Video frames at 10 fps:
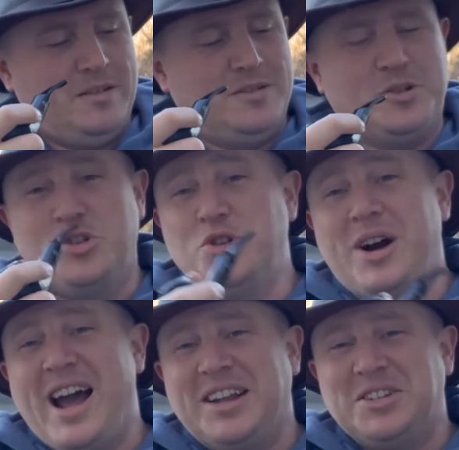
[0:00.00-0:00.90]
knew I
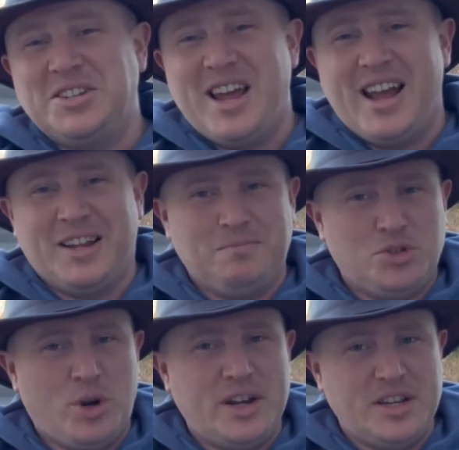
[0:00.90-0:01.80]
had to snag it,
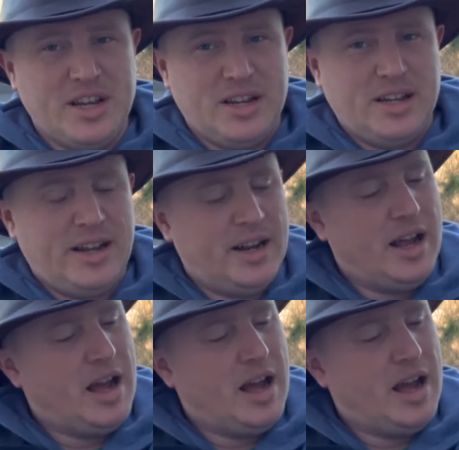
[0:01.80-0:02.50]
so I did, and I